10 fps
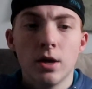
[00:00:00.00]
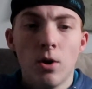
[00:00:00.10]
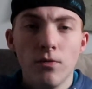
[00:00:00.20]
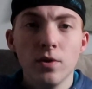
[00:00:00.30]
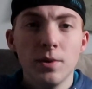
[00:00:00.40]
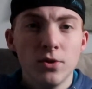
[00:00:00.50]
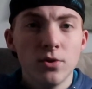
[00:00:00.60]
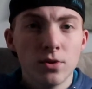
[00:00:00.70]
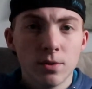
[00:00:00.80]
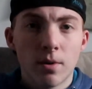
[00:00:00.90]
Hopefully we
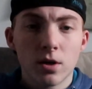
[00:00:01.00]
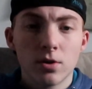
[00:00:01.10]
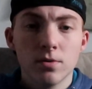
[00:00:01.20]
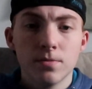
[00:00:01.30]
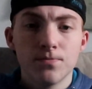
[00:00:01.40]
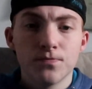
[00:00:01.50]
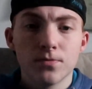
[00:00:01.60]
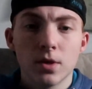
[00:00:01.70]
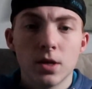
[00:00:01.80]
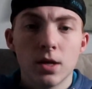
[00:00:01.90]
do it tomorrow.
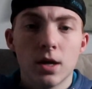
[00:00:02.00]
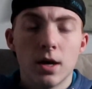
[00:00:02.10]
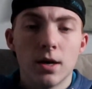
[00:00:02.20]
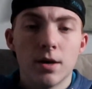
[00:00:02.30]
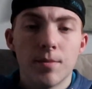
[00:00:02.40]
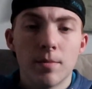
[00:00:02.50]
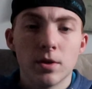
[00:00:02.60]
I'm